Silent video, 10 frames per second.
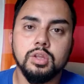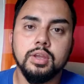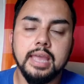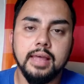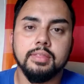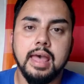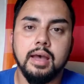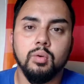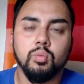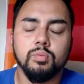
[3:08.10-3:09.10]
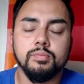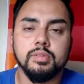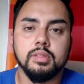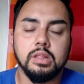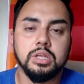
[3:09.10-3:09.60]
you get
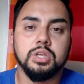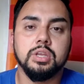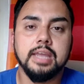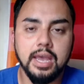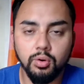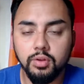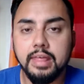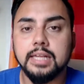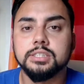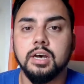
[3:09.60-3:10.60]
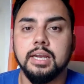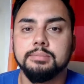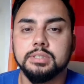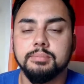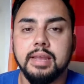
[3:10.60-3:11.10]
all that
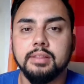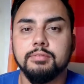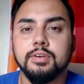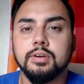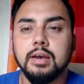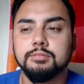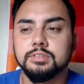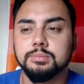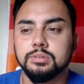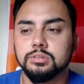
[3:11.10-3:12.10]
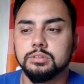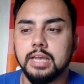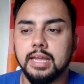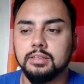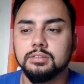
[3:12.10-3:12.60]
time to make them feel
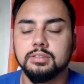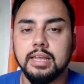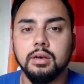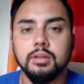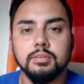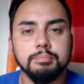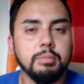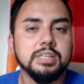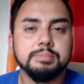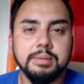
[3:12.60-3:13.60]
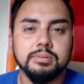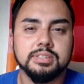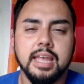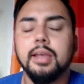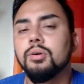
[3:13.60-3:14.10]
comfortable, and most people
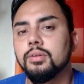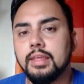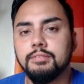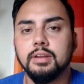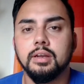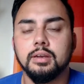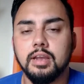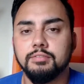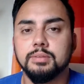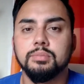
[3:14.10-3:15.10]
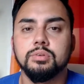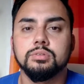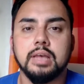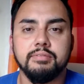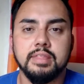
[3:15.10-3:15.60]
say, oh, they feel
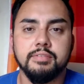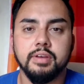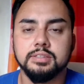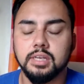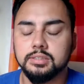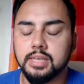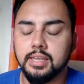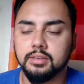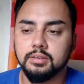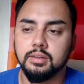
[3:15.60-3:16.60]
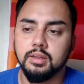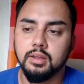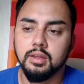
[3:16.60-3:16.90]
uncomfortable having their photo taken.